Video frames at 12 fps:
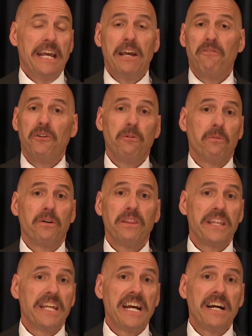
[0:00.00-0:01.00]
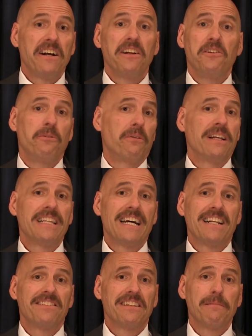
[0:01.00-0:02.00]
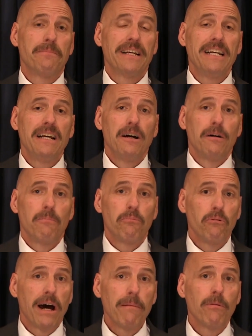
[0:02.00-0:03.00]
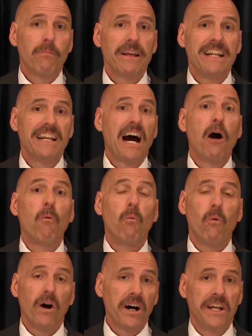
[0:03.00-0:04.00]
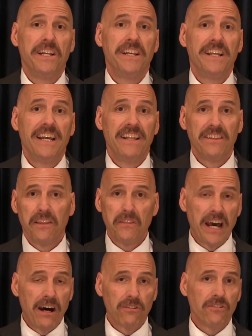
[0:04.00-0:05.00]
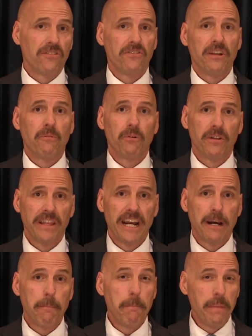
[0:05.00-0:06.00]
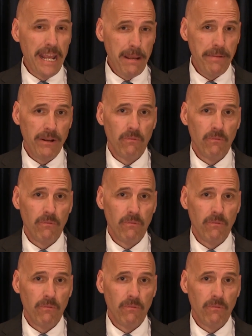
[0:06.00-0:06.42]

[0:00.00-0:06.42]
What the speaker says: If you were there and you were at that assembly, probably not one in the thousands that were there, maybe